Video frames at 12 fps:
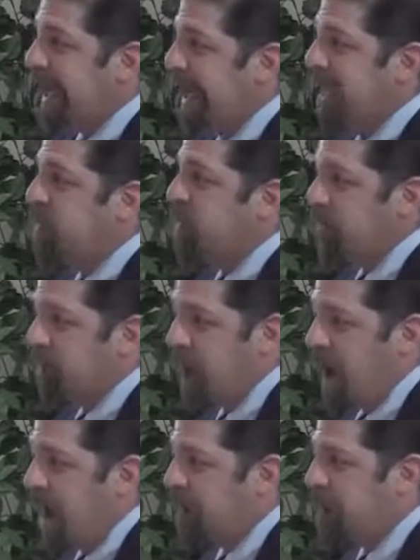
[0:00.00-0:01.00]
in the
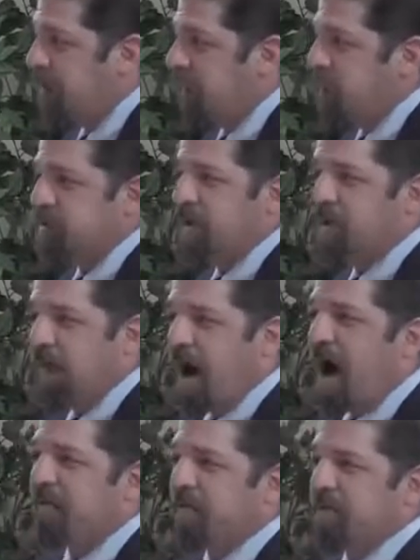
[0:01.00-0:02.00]
theophanies
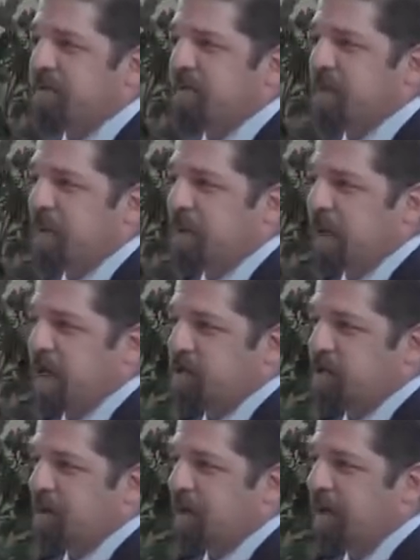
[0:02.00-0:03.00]
of the Old
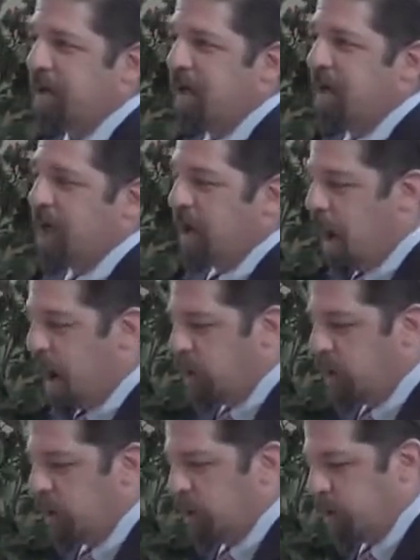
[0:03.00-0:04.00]
Testament. And I'll
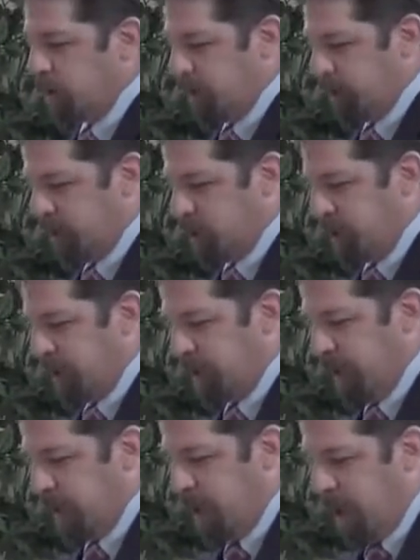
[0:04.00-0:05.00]
conclude with this, but
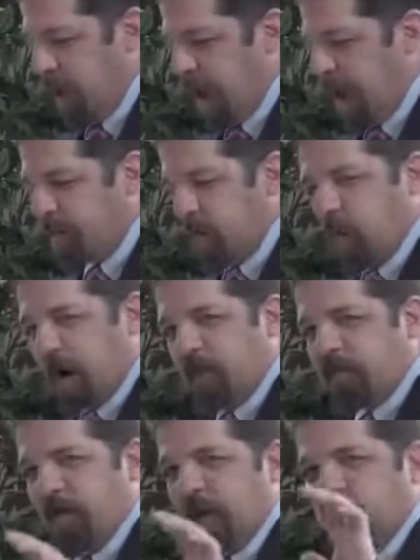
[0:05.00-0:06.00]

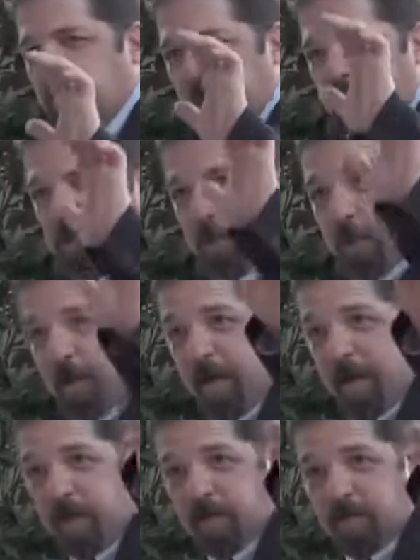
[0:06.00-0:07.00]
everyone from
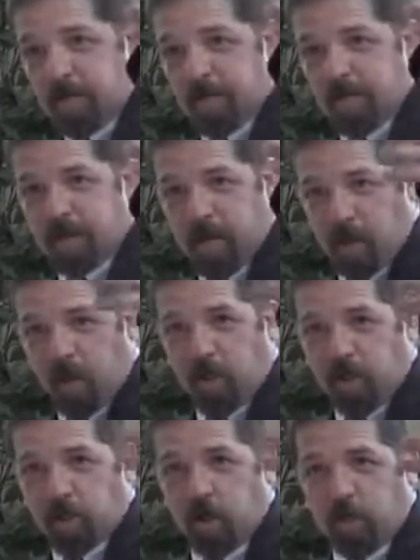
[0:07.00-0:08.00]
Tertullian, the
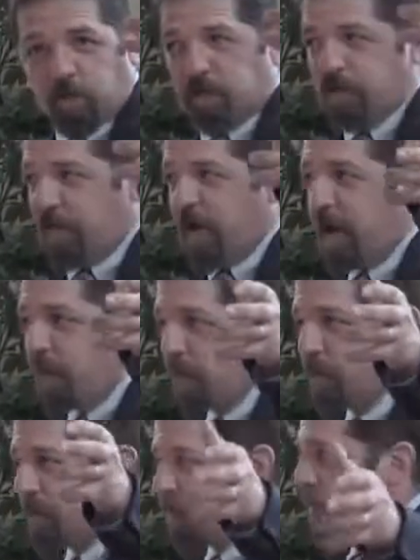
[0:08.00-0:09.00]
early church
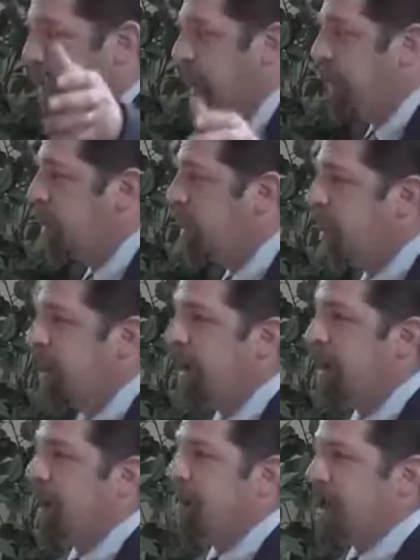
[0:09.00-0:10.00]
father Tertullian,
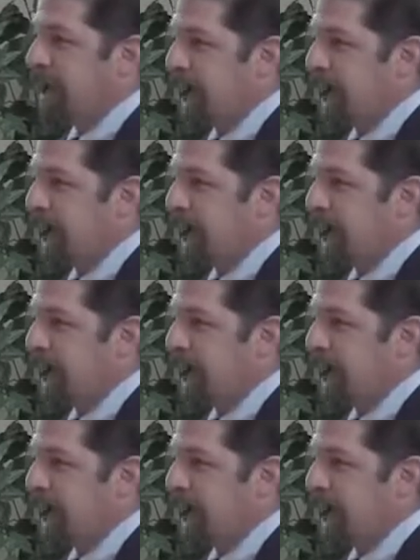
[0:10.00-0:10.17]
to